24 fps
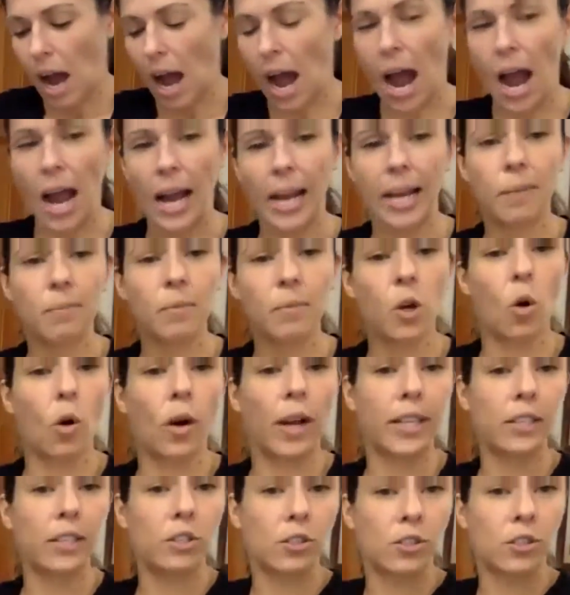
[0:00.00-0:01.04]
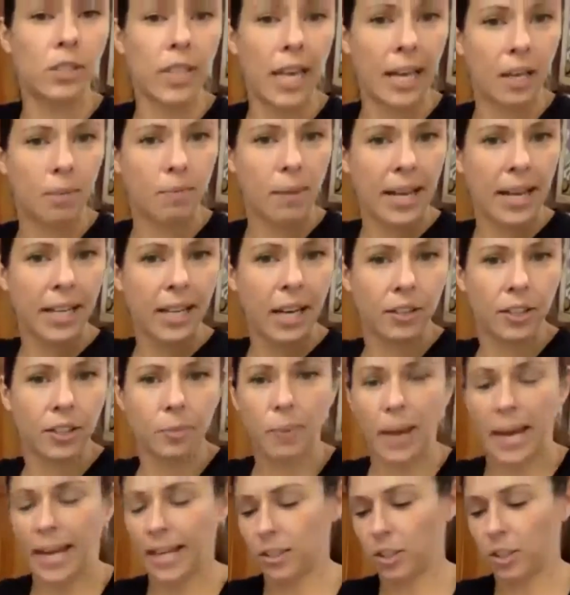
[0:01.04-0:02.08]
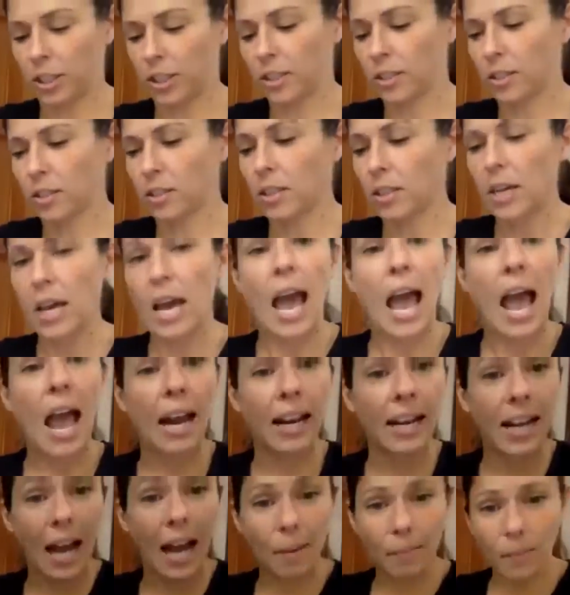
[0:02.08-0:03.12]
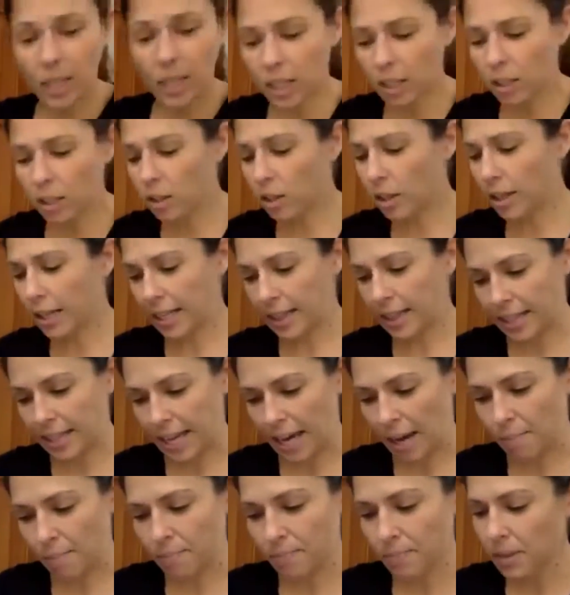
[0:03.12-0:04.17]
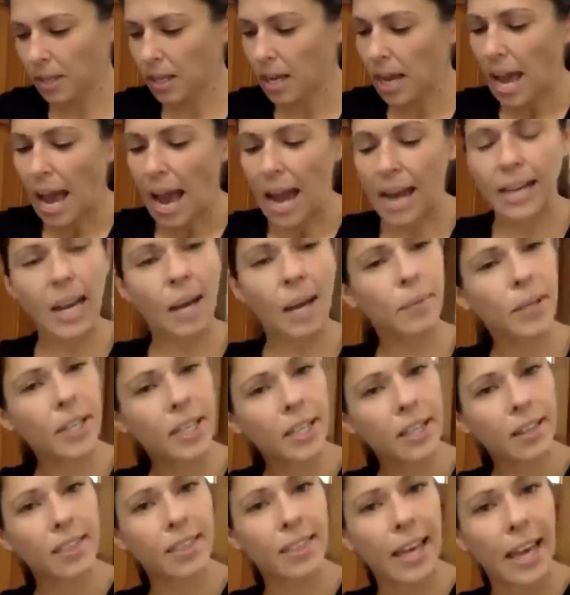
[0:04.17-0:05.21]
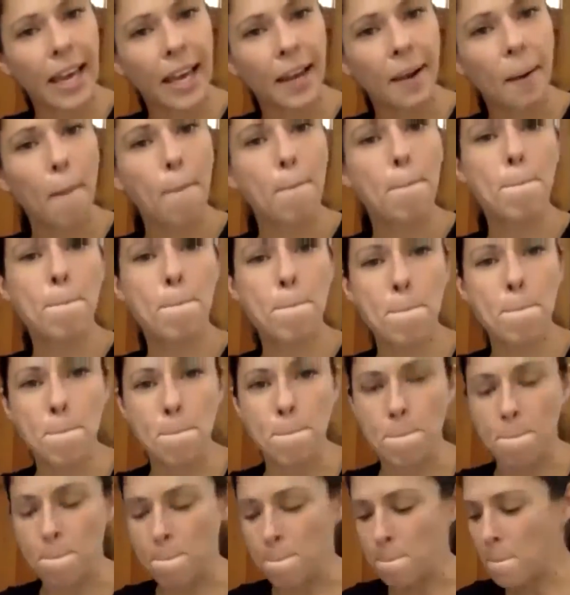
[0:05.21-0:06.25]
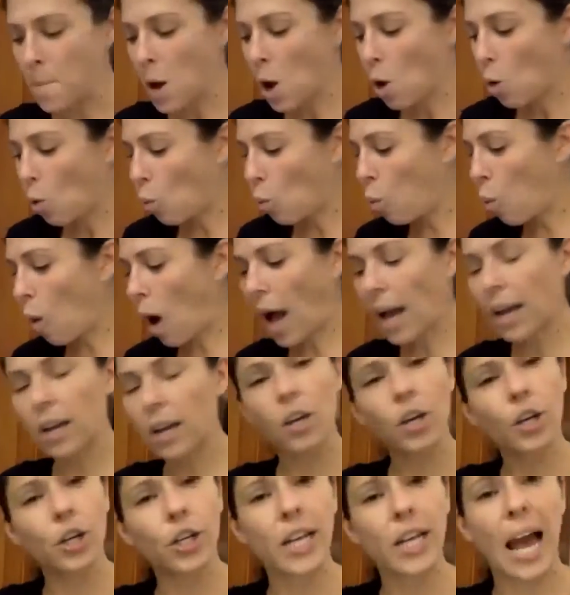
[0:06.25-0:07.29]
I am going to take my color pages and I'm going to look at them and I'm going to think, what could